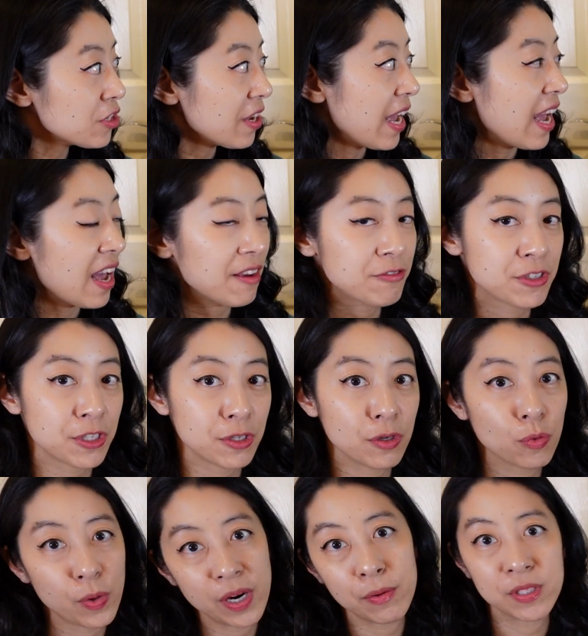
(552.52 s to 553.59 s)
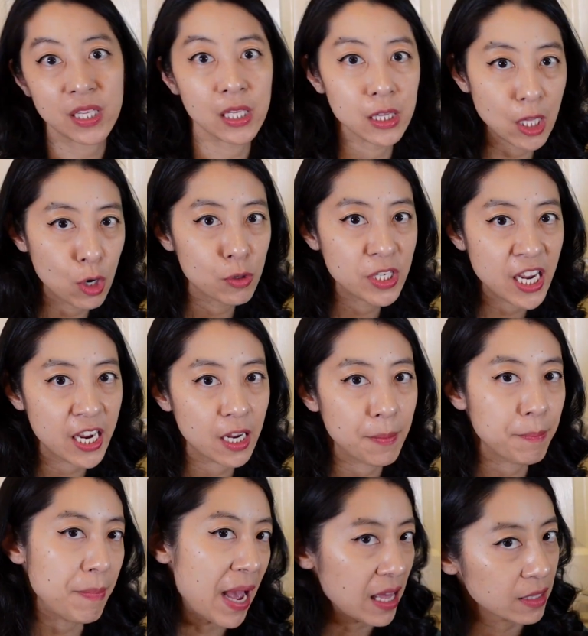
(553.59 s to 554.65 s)
to have to, when it was a
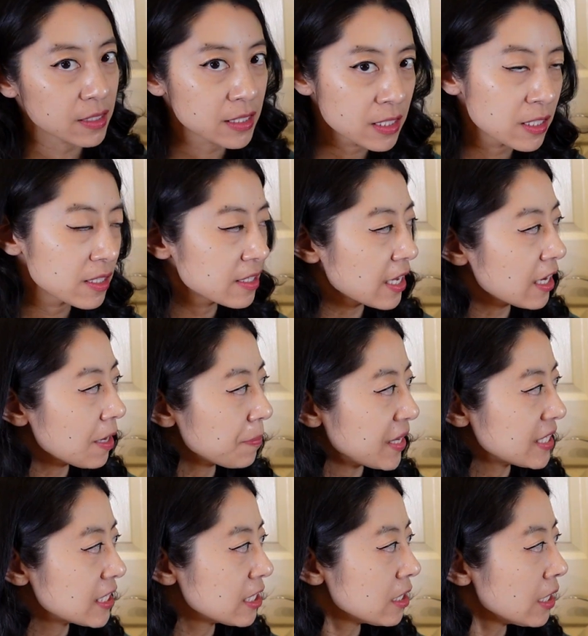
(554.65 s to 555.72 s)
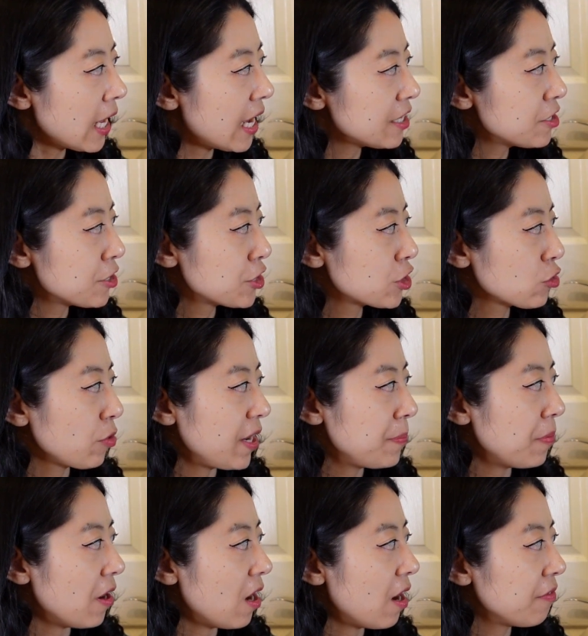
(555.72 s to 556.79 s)
low-tech balanced setup, I still had to
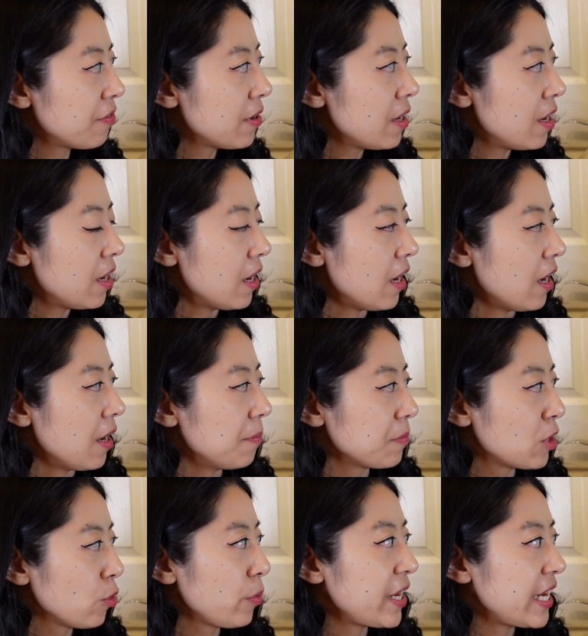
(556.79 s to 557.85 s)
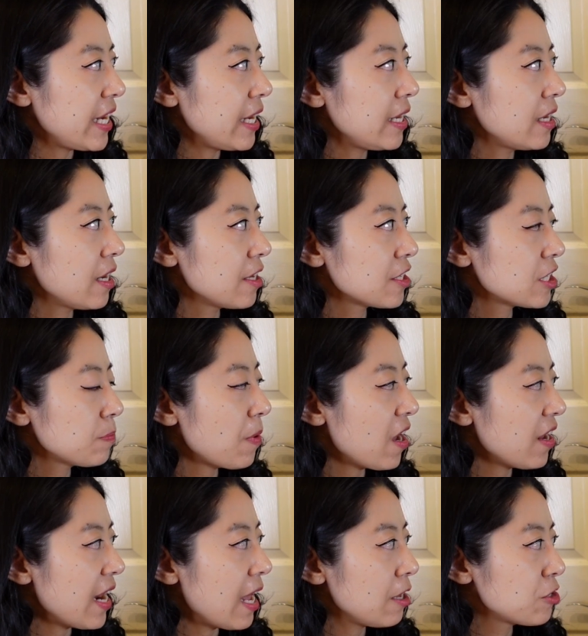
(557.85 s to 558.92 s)
scrape off green
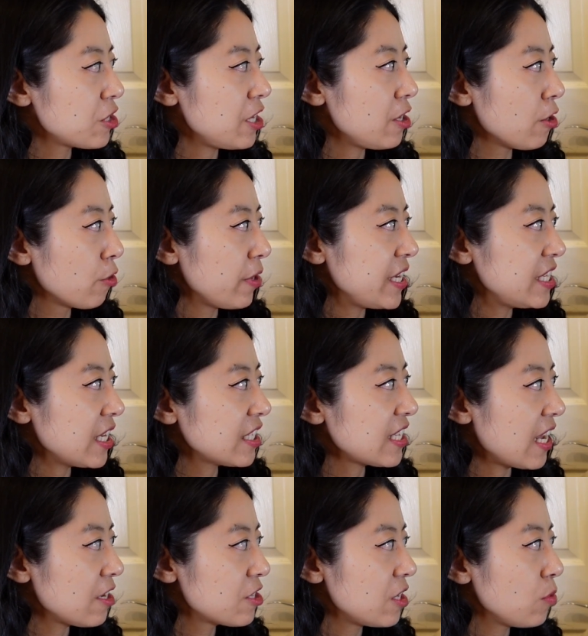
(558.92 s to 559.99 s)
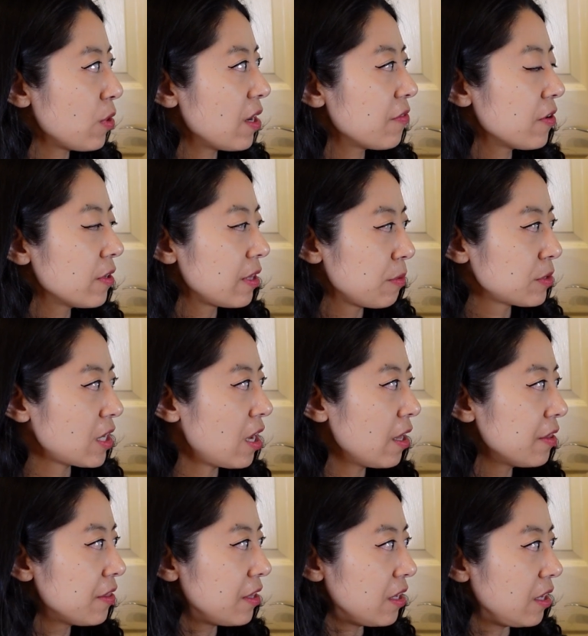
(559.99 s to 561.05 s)
spot algae or green dust algae, whatever that was
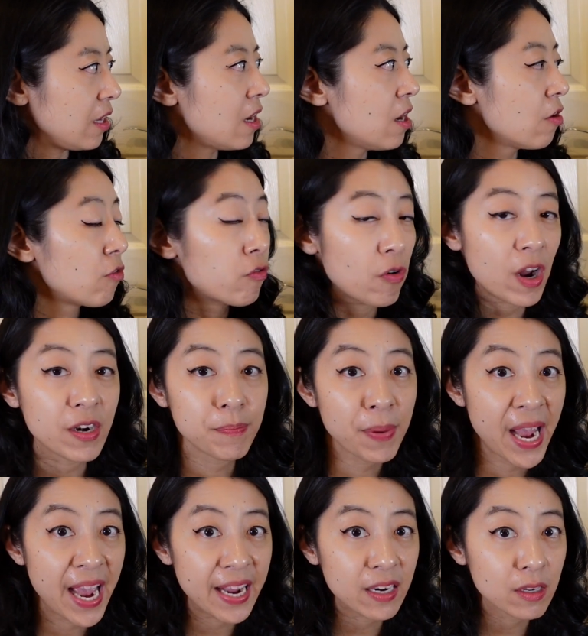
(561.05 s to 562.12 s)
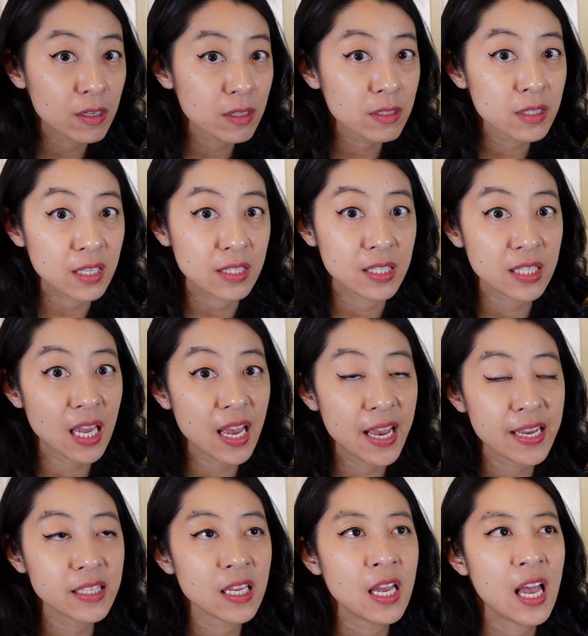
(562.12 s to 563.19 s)
on the front panels and
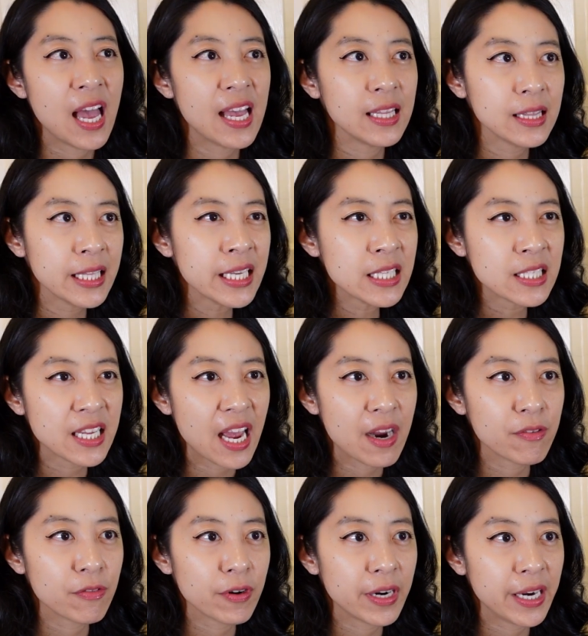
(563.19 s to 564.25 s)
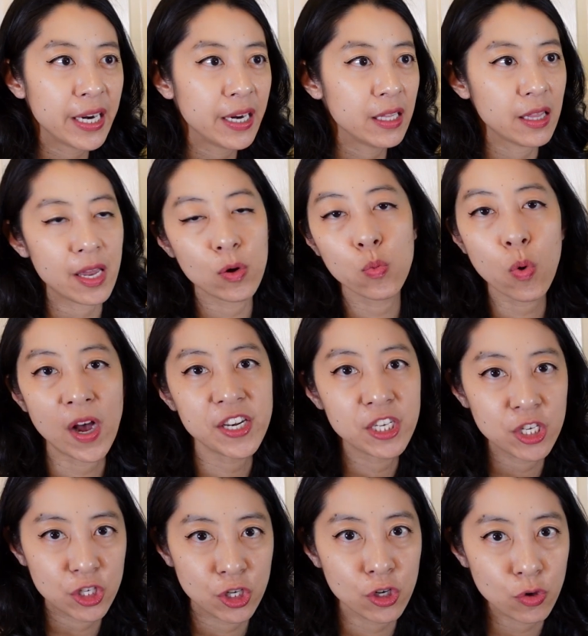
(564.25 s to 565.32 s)
sides, at least every like 1
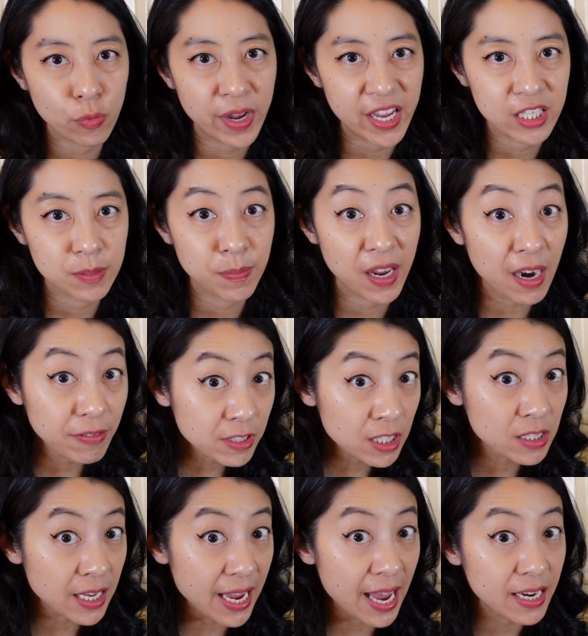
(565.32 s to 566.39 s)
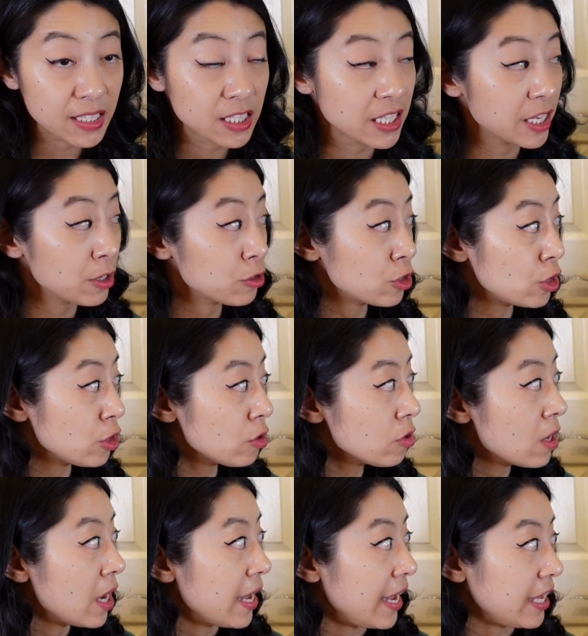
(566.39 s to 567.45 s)
to 2 weeks. But ever since I added
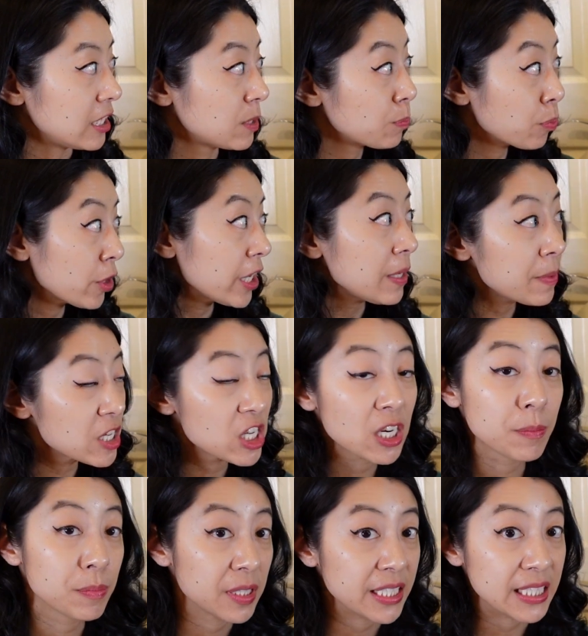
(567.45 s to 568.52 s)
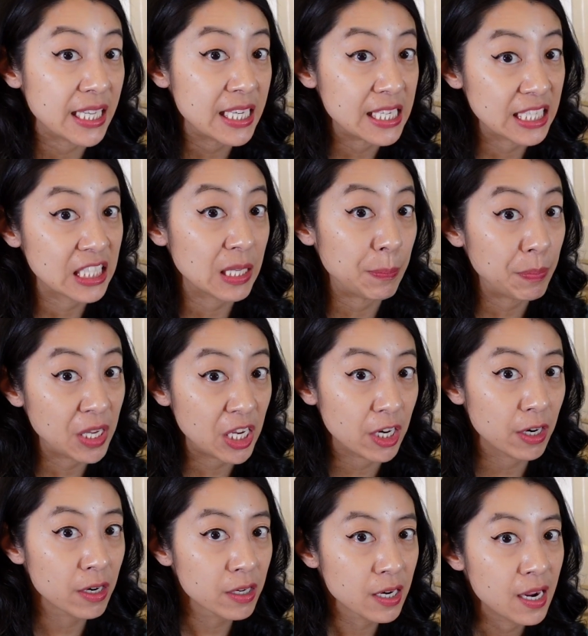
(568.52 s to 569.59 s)
CO2, it's pretty much completely
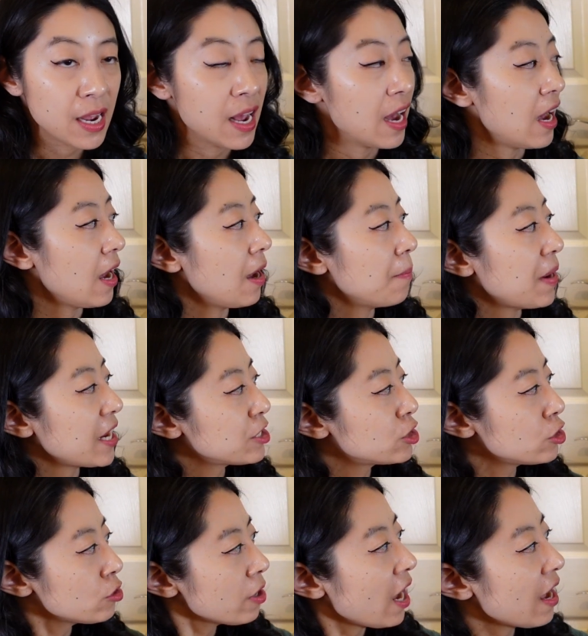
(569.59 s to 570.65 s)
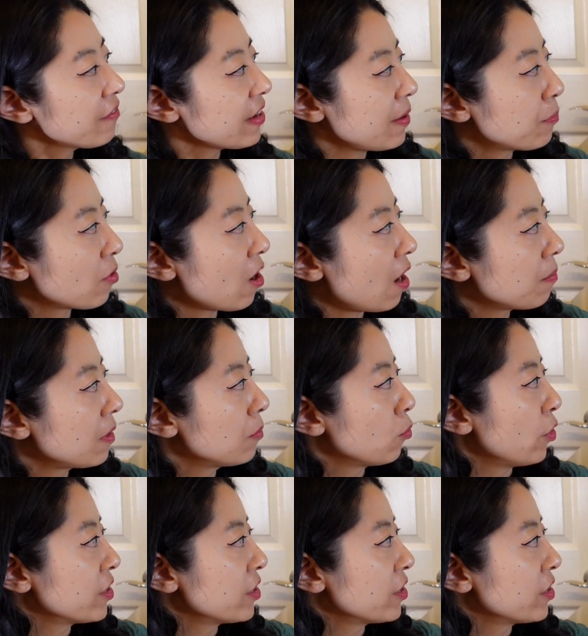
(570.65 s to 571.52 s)
disappeared. I do have a problem